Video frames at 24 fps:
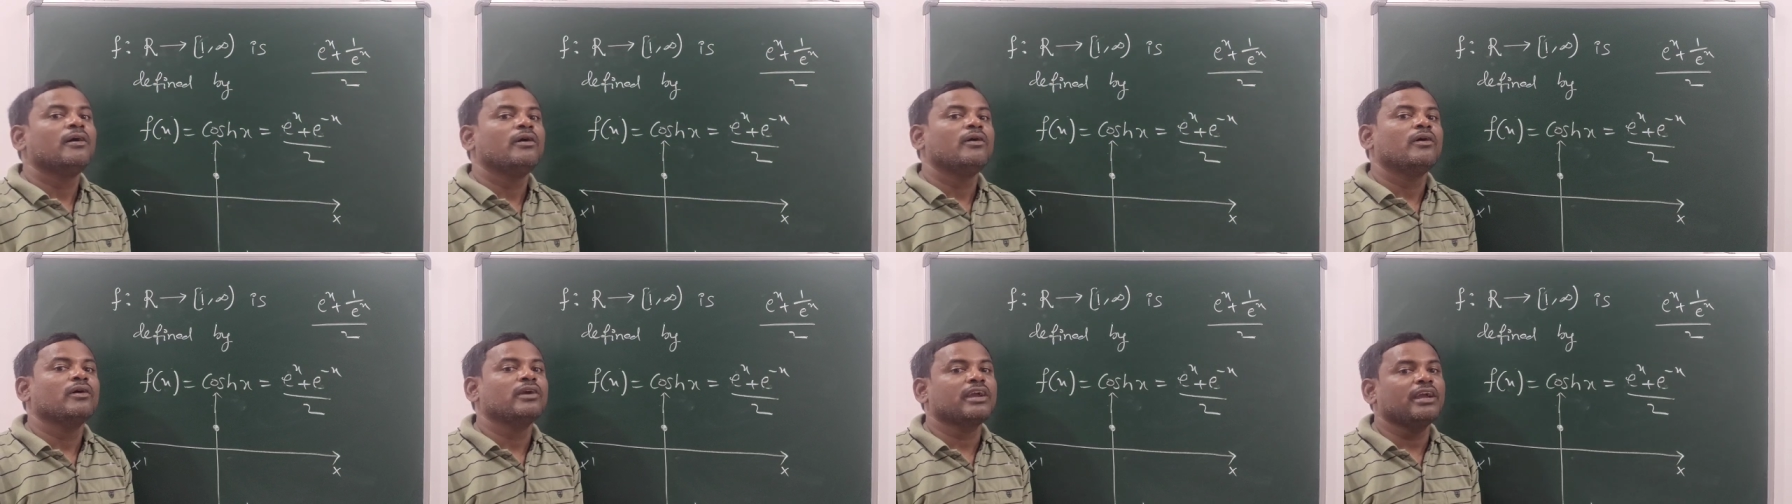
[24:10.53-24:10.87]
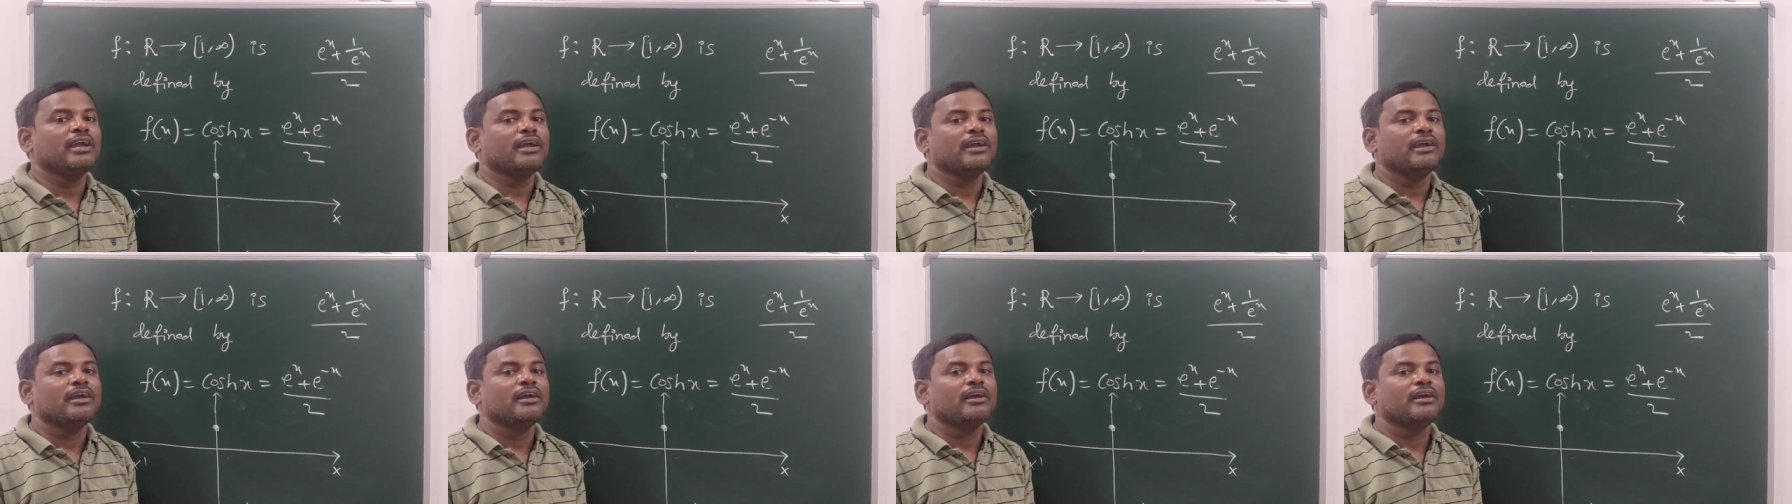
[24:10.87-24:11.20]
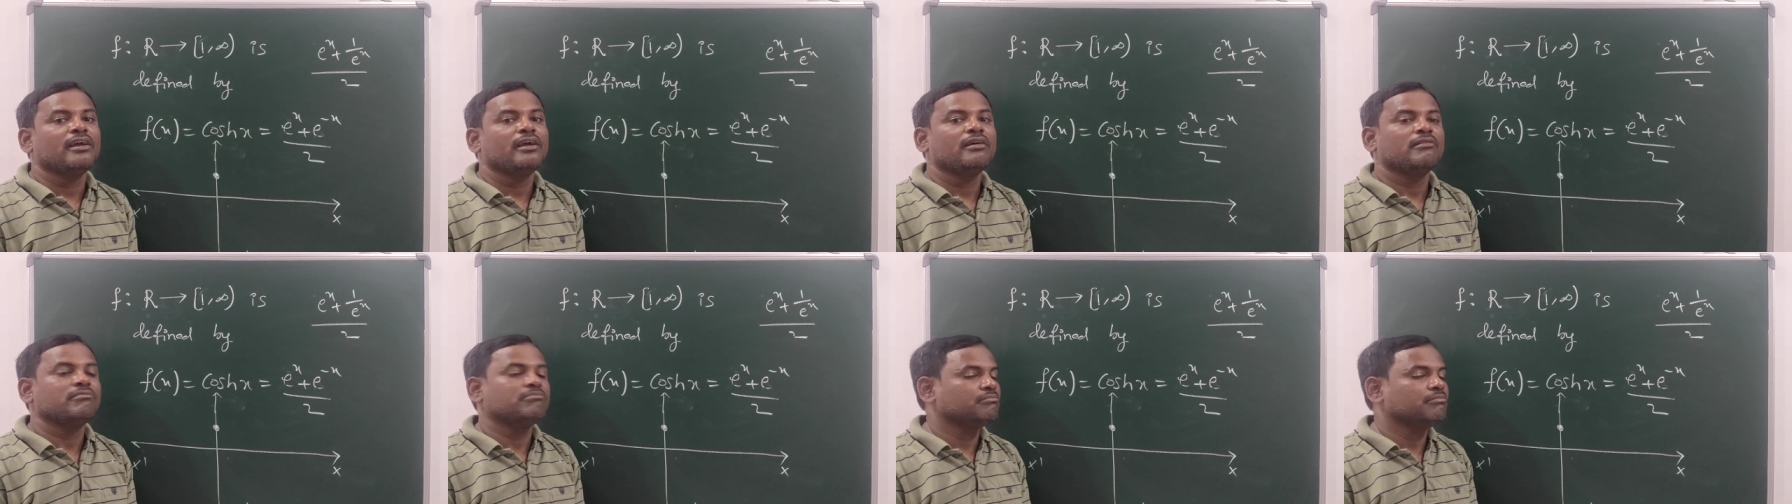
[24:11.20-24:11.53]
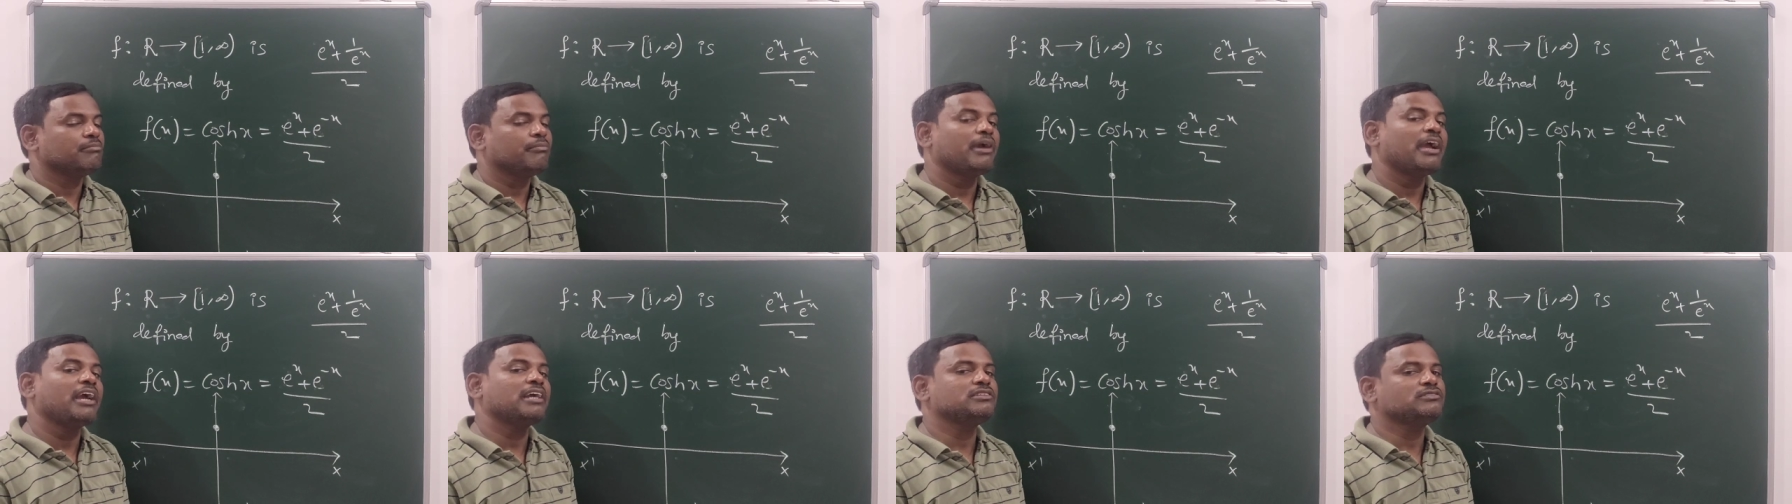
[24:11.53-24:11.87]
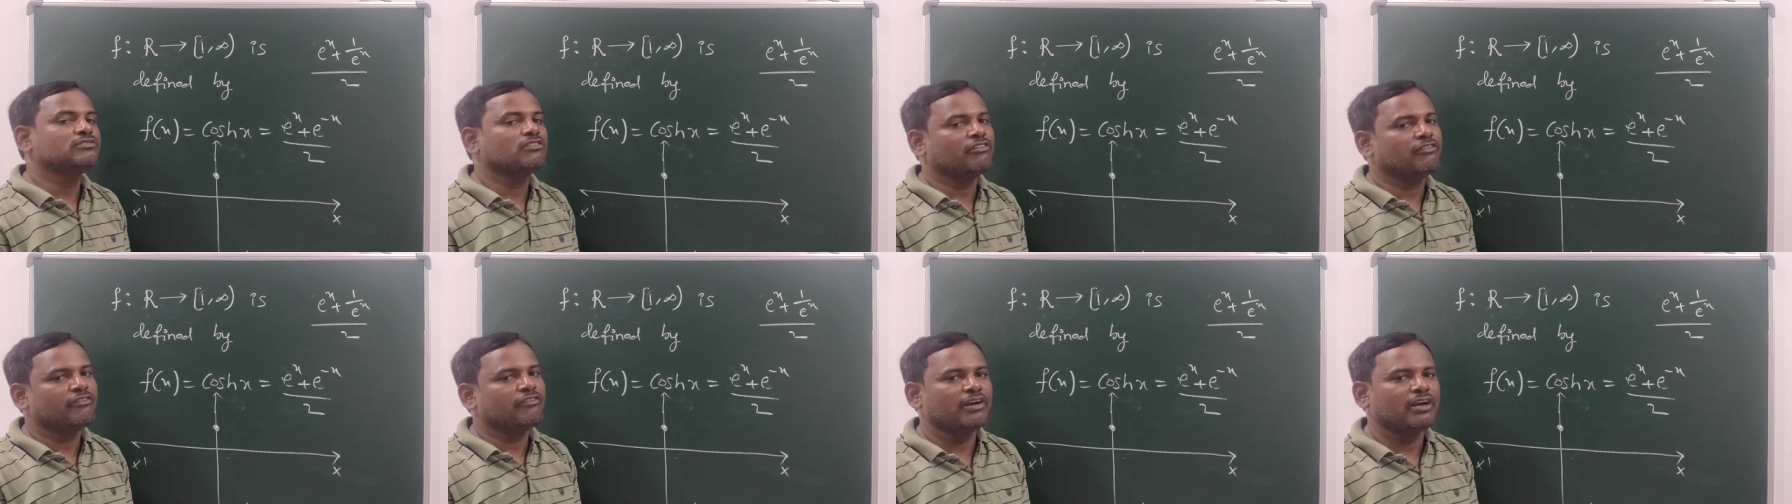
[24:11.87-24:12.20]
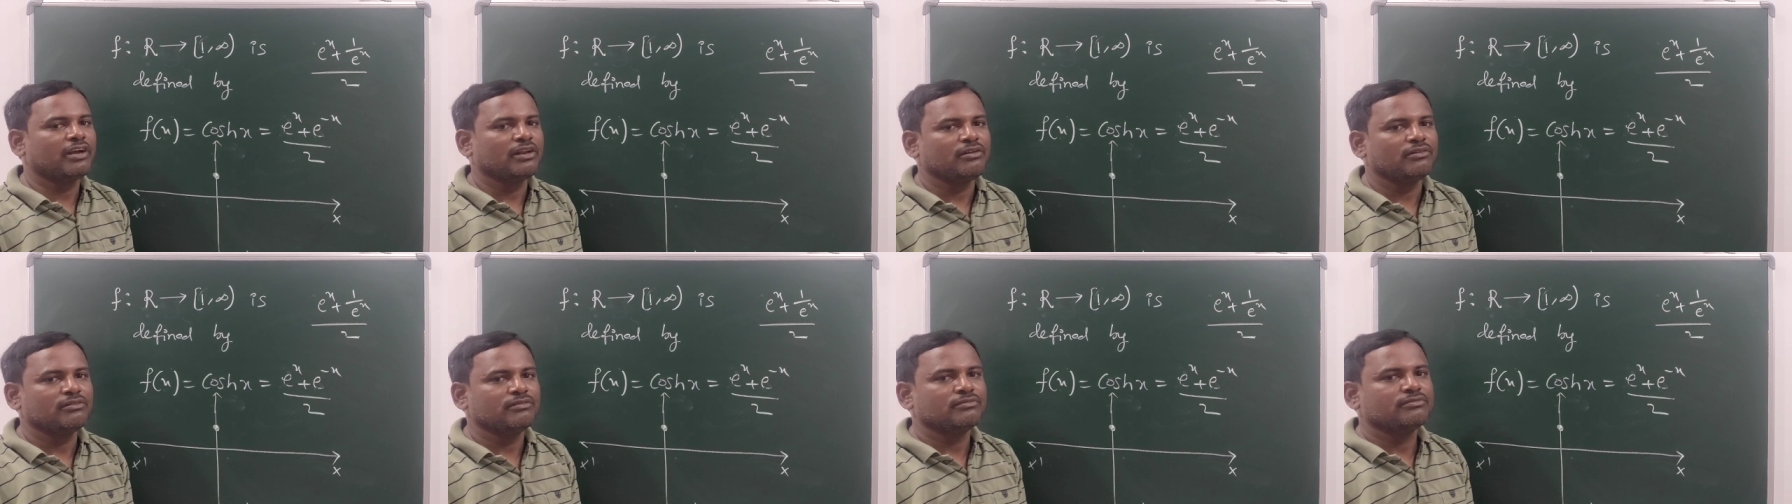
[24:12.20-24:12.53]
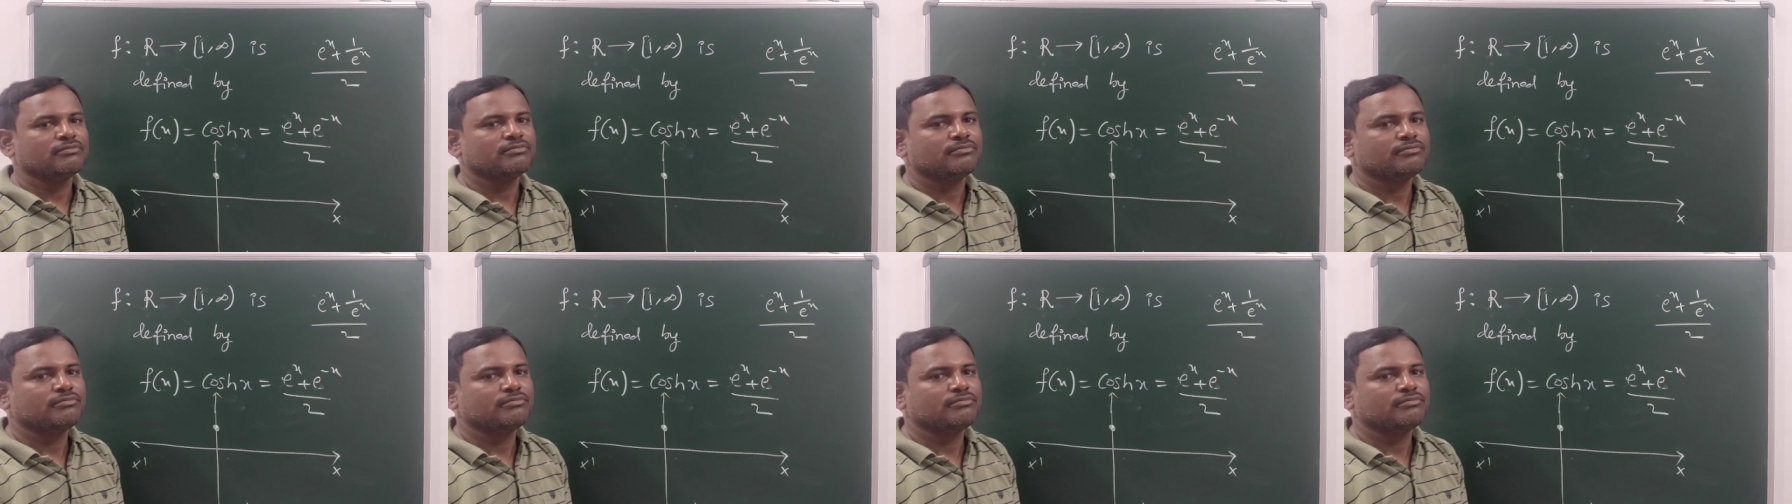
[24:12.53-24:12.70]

okay, maximum value.